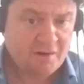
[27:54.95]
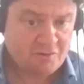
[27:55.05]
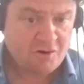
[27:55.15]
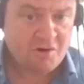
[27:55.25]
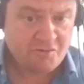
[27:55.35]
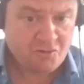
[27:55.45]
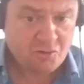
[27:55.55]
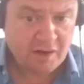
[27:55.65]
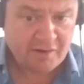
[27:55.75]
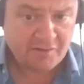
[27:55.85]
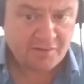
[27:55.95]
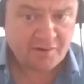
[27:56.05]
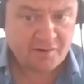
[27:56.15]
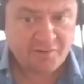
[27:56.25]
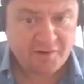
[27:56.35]
our overall
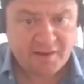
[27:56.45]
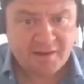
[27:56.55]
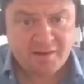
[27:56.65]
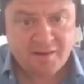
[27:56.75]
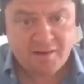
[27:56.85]
exercise here,